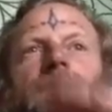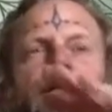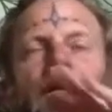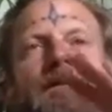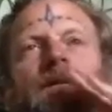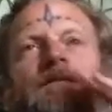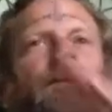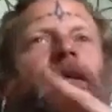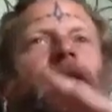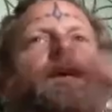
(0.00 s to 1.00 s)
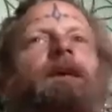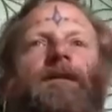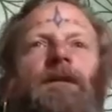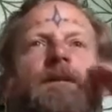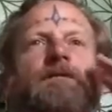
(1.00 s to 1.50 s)
explain that again, or let me
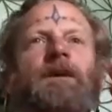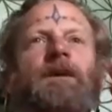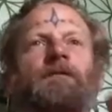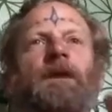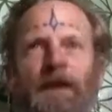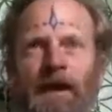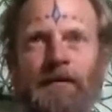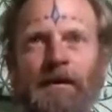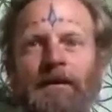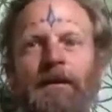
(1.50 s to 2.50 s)
try and wrap my head around it,